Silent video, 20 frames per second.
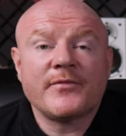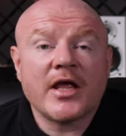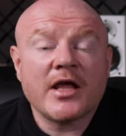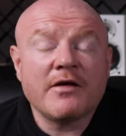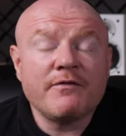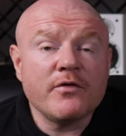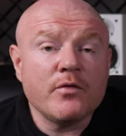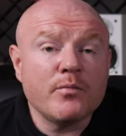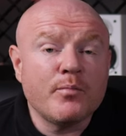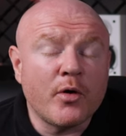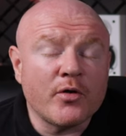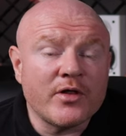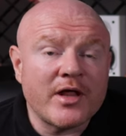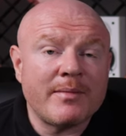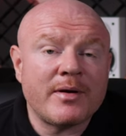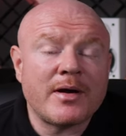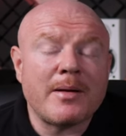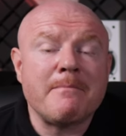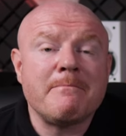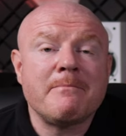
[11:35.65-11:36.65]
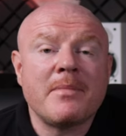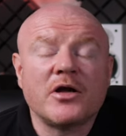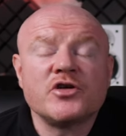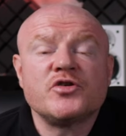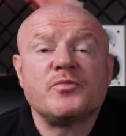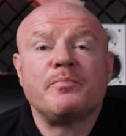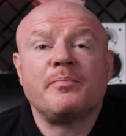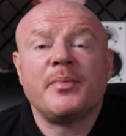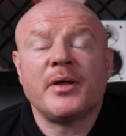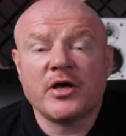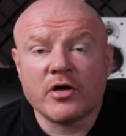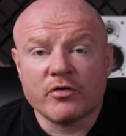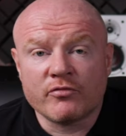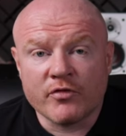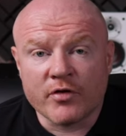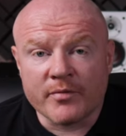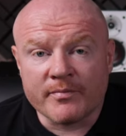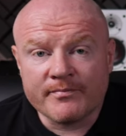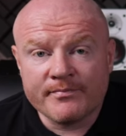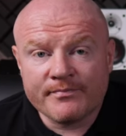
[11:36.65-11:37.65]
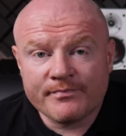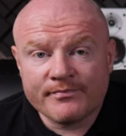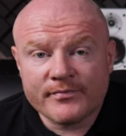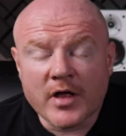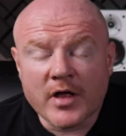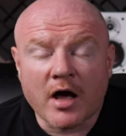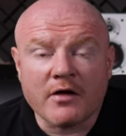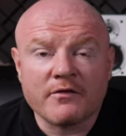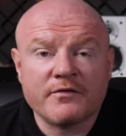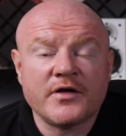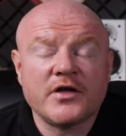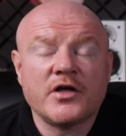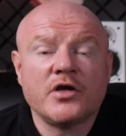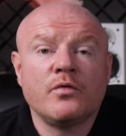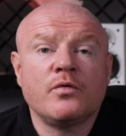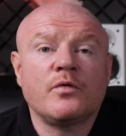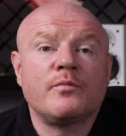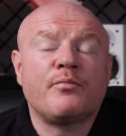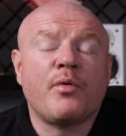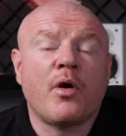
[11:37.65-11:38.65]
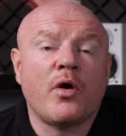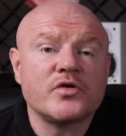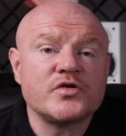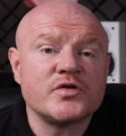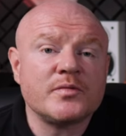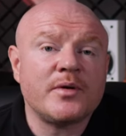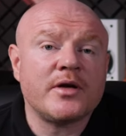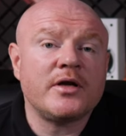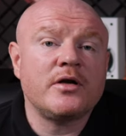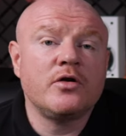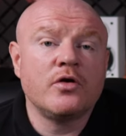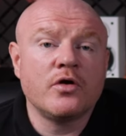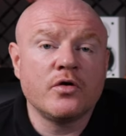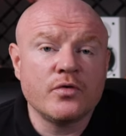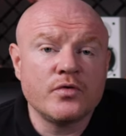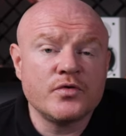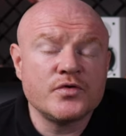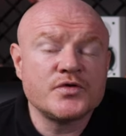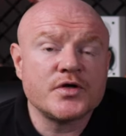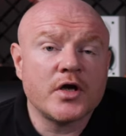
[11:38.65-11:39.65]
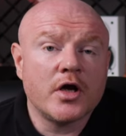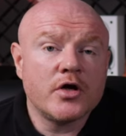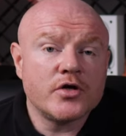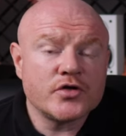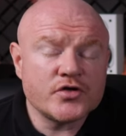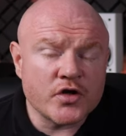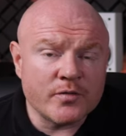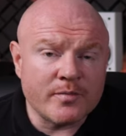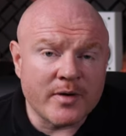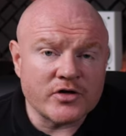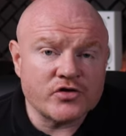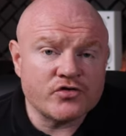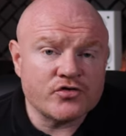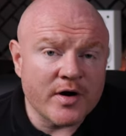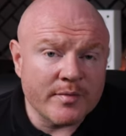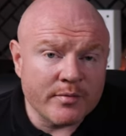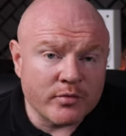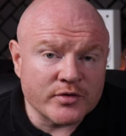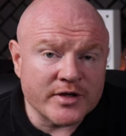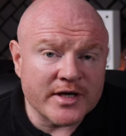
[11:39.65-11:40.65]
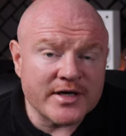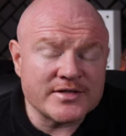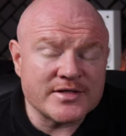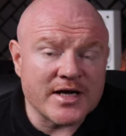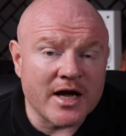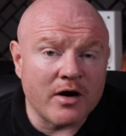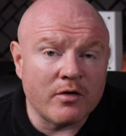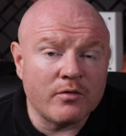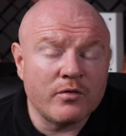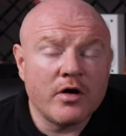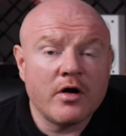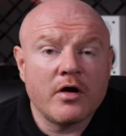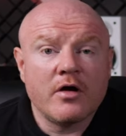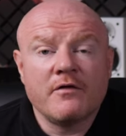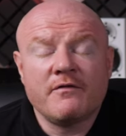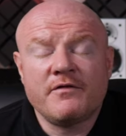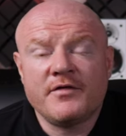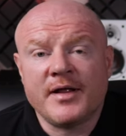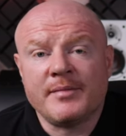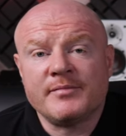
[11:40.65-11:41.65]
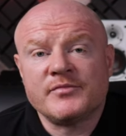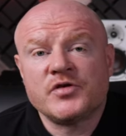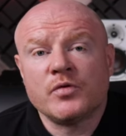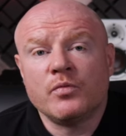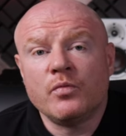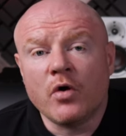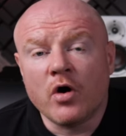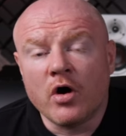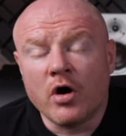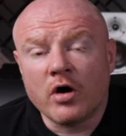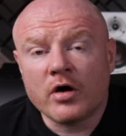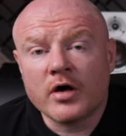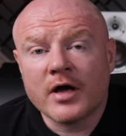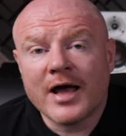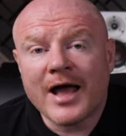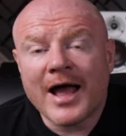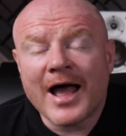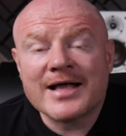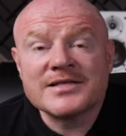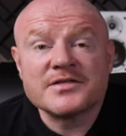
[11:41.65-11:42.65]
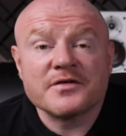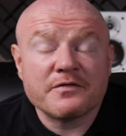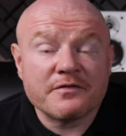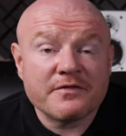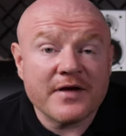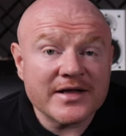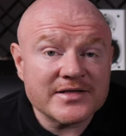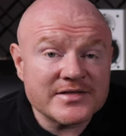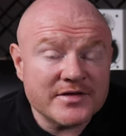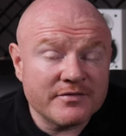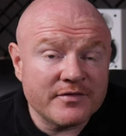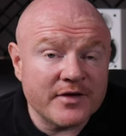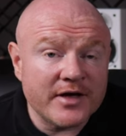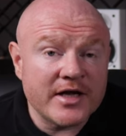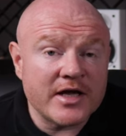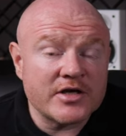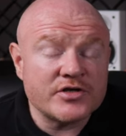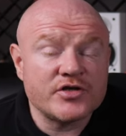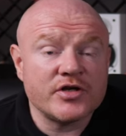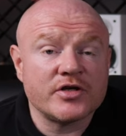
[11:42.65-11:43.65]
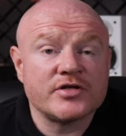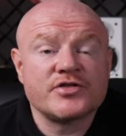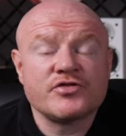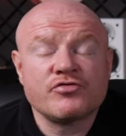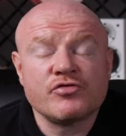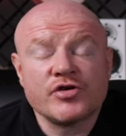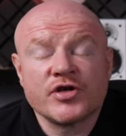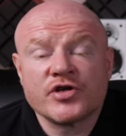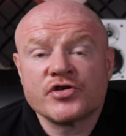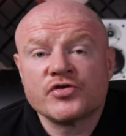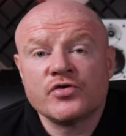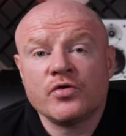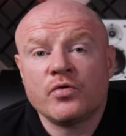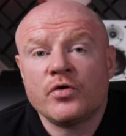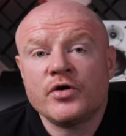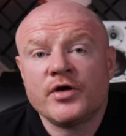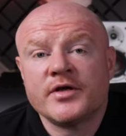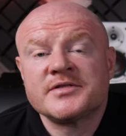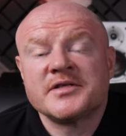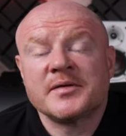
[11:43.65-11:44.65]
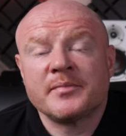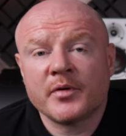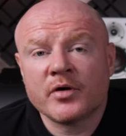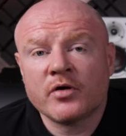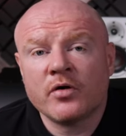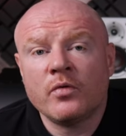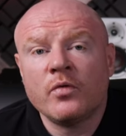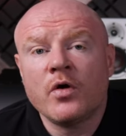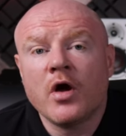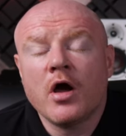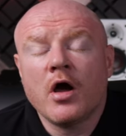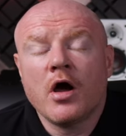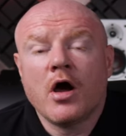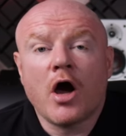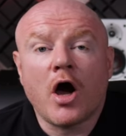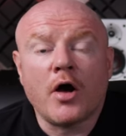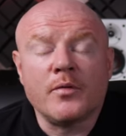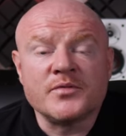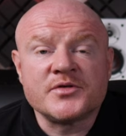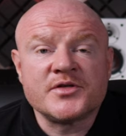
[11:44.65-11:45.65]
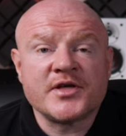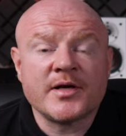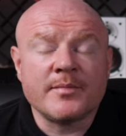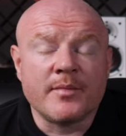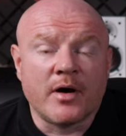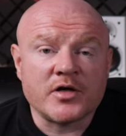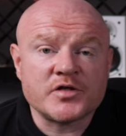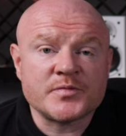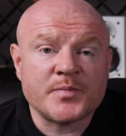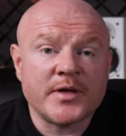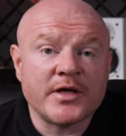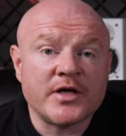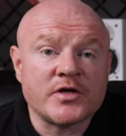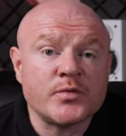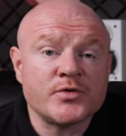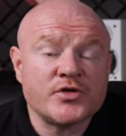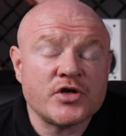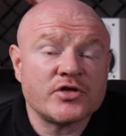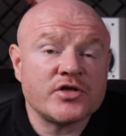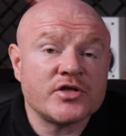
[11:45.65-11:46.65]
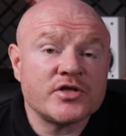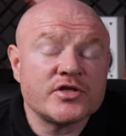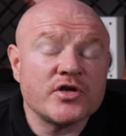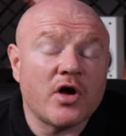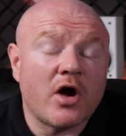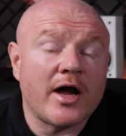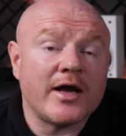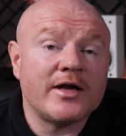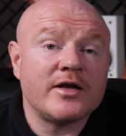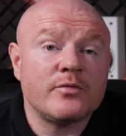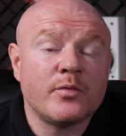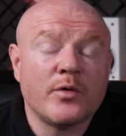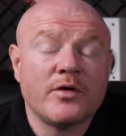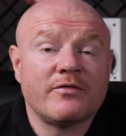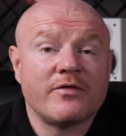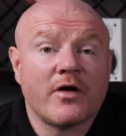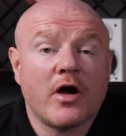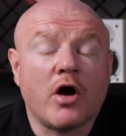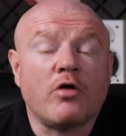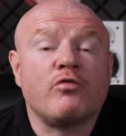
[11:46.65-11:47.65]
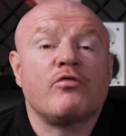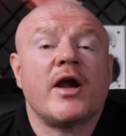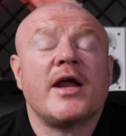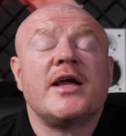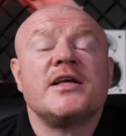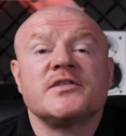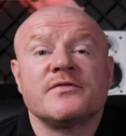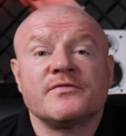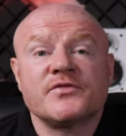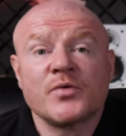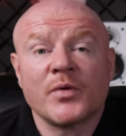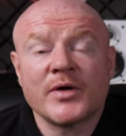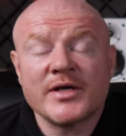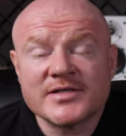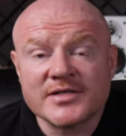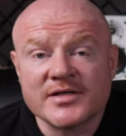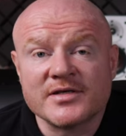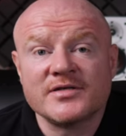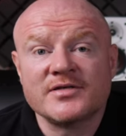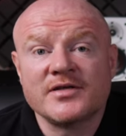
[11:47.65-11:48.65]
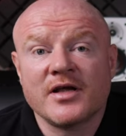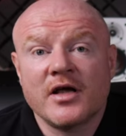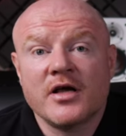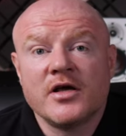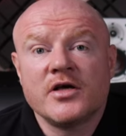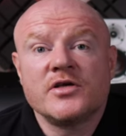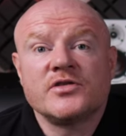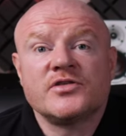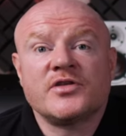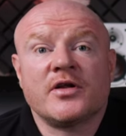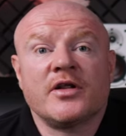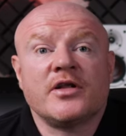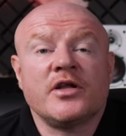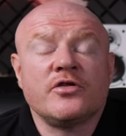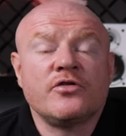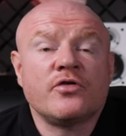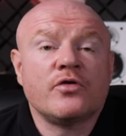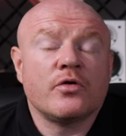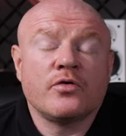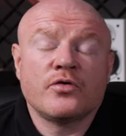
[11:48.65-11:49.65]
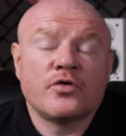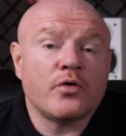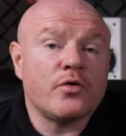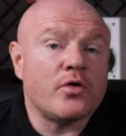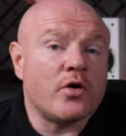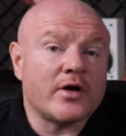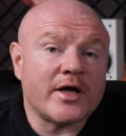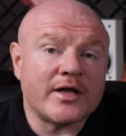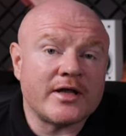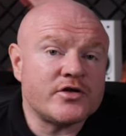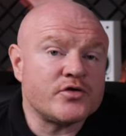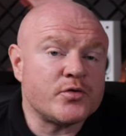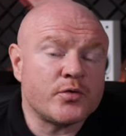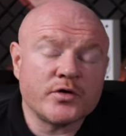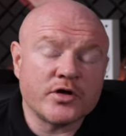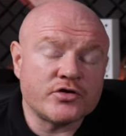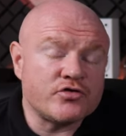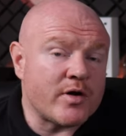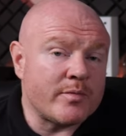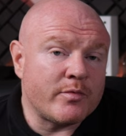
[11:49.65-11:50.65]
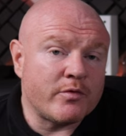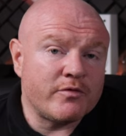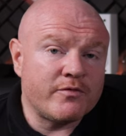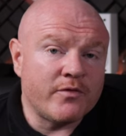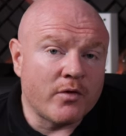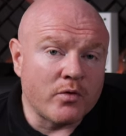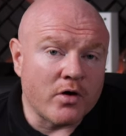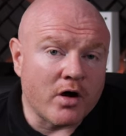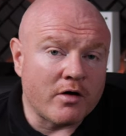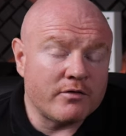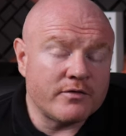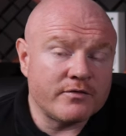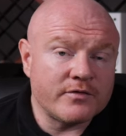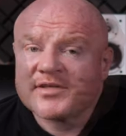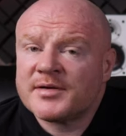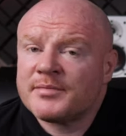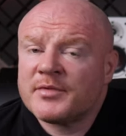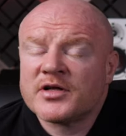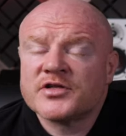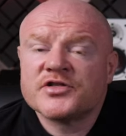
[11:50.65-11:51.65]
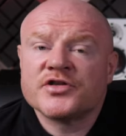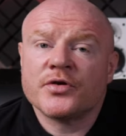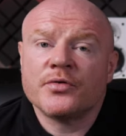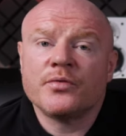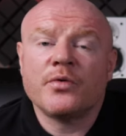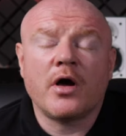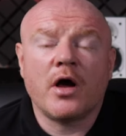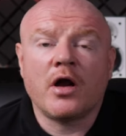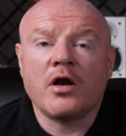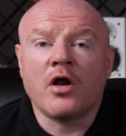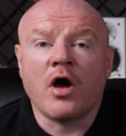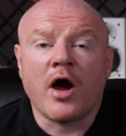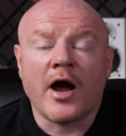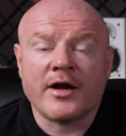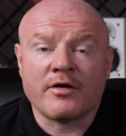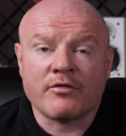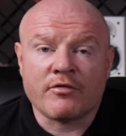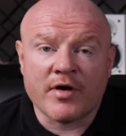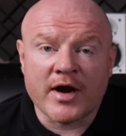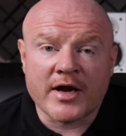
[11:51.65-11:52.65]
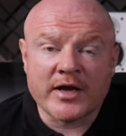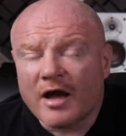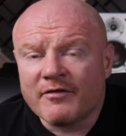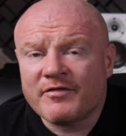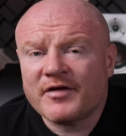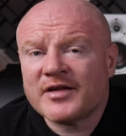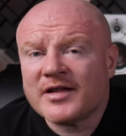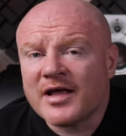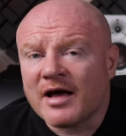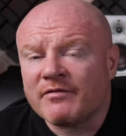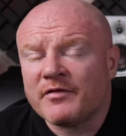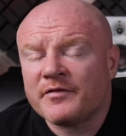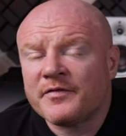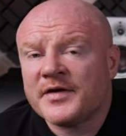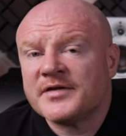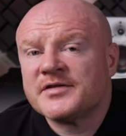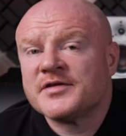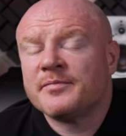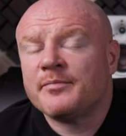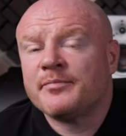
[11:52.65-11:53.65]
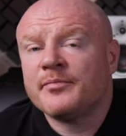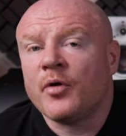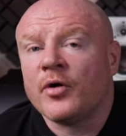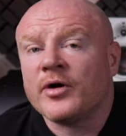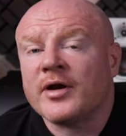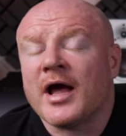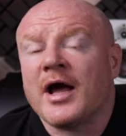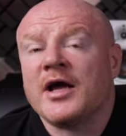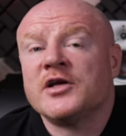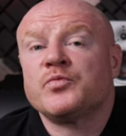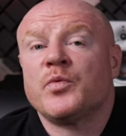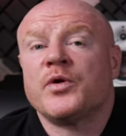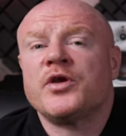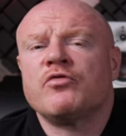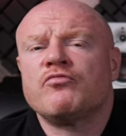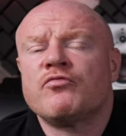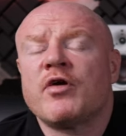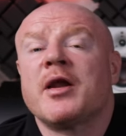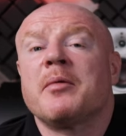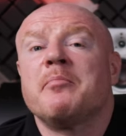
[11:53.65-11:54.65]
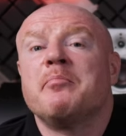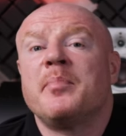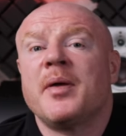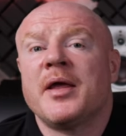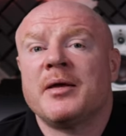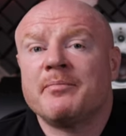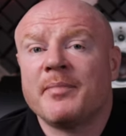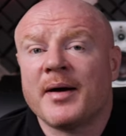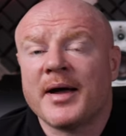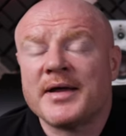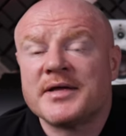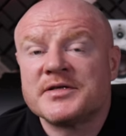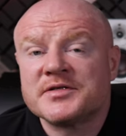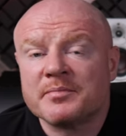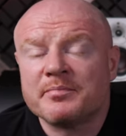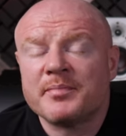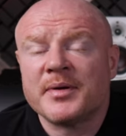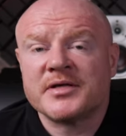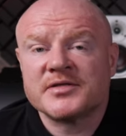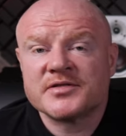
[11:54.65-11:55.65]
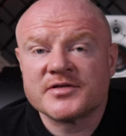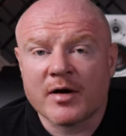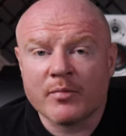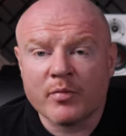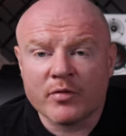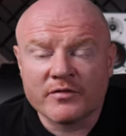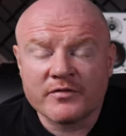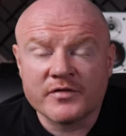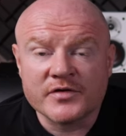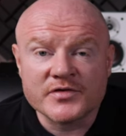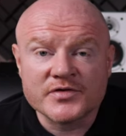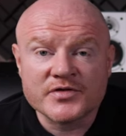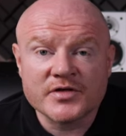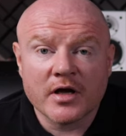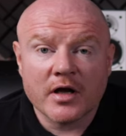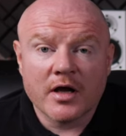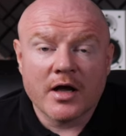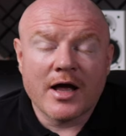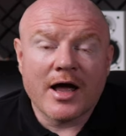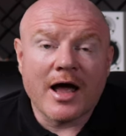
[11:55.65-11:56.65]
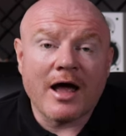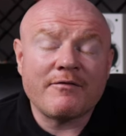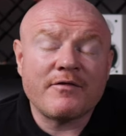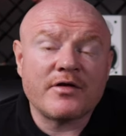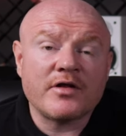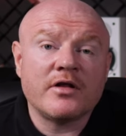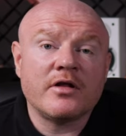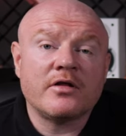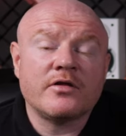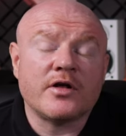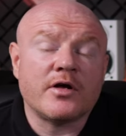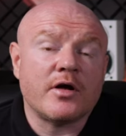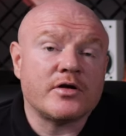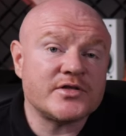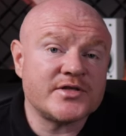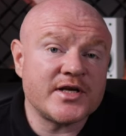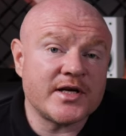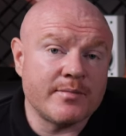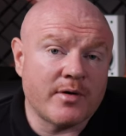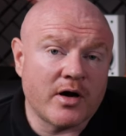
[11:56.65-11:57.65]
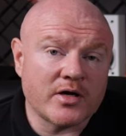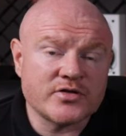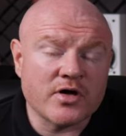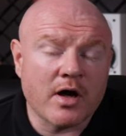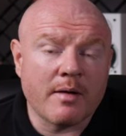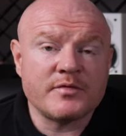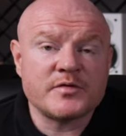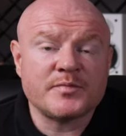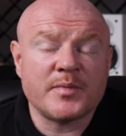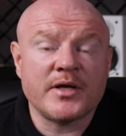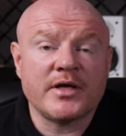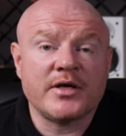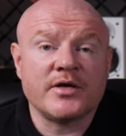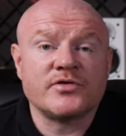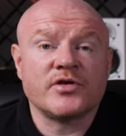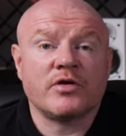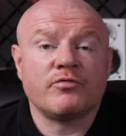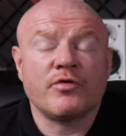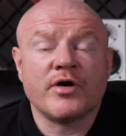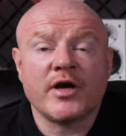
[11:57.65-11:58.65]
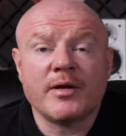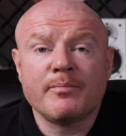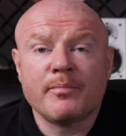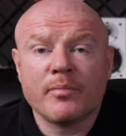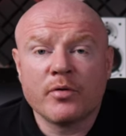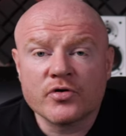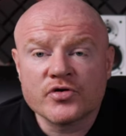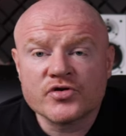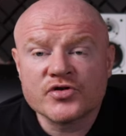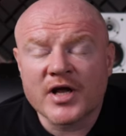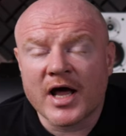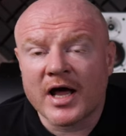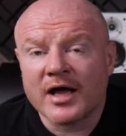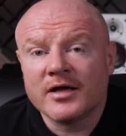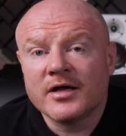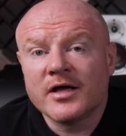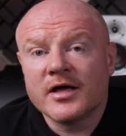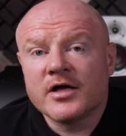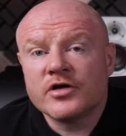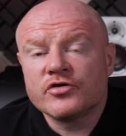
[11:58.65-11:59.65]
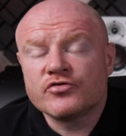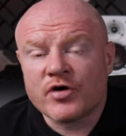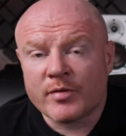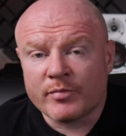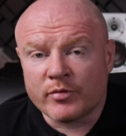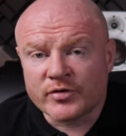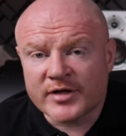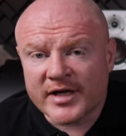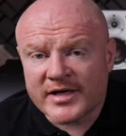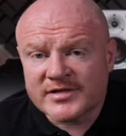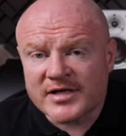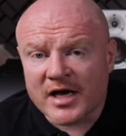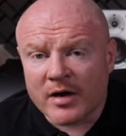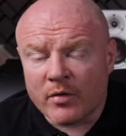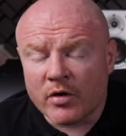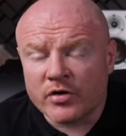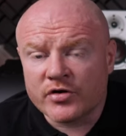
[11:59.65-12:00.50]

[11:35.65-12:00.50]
If you put them in a much bigger room, I think you would possibly lose too much treble detail for them to work as effectively as your traditional or your typical home cinema speakers, which are designed with arrays of tweeters so that you do not get the treble fall off, similar to a line array. I think the other thing to point out is when you're running big bass and big subwoofers, having the cinema type speakers that really push that treble detail